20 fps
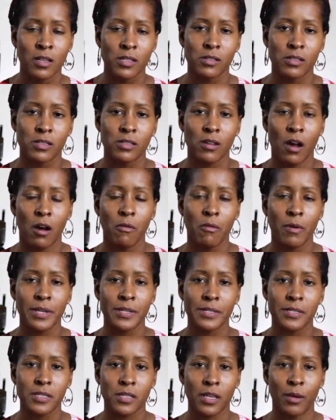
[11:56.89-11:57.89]
So it's
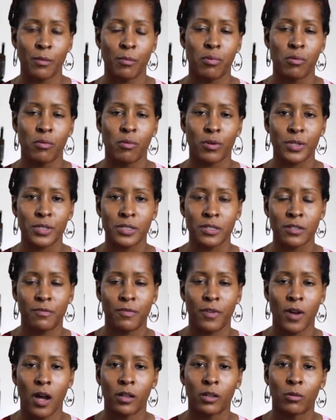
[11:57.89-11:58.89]
always important to
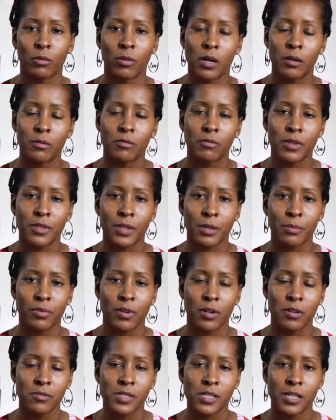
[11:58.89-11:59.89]
follow up with a
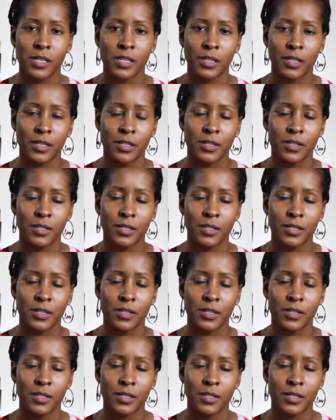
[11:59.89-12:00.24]
protein